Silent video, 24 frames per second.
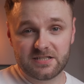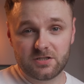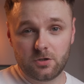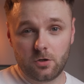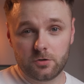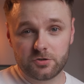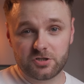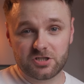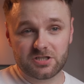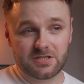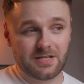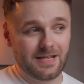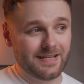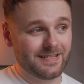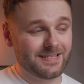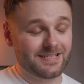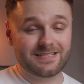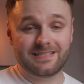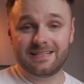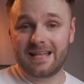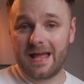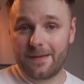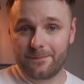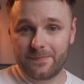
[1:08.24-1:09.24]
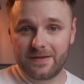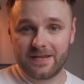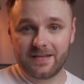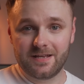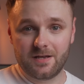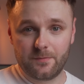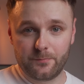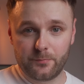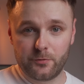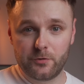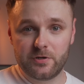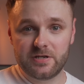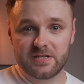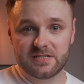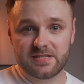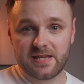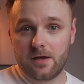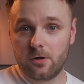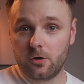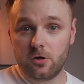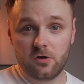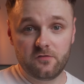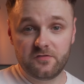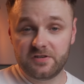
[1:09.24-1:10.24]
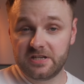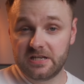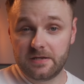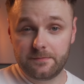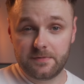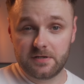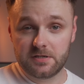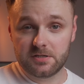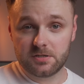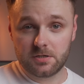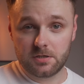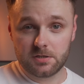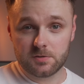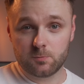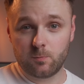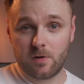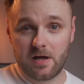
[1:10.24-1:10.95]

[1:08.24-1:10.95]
it's not just like slapping a preset over the image as